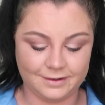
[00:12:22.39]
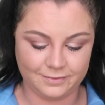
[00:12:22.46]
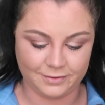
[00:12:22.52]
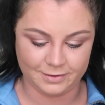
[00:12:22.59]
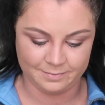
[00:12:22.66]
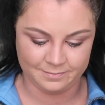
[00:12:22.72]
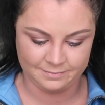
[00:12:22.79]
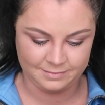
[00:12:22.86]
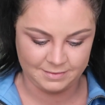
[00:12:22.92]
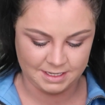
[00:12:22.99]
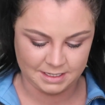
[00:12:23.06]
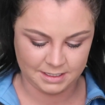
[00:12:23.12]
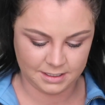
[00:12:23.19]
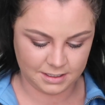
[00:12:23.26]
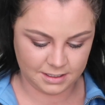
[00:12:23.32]
from
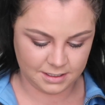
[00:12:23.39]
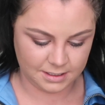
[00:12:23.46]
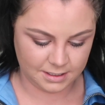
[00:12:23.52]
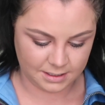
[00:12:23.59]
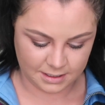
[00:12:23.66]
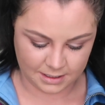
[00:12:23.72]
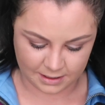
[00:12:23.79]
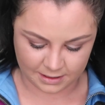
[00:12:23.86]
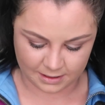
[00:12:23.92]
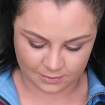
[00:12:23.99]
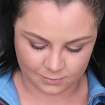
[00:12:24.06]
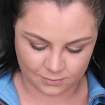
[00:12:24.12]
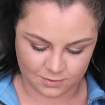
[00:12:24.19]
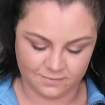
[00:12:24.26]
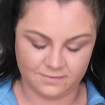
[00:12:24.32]

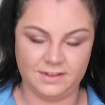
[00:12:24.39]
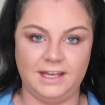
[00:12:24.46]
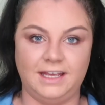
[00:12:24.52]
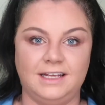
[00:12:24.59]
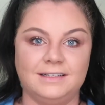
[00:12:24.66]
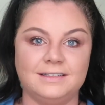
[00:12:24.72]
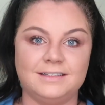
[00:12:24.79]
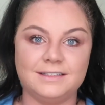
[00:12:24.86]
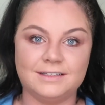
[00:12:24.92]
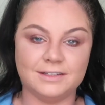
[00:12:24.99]
all of these.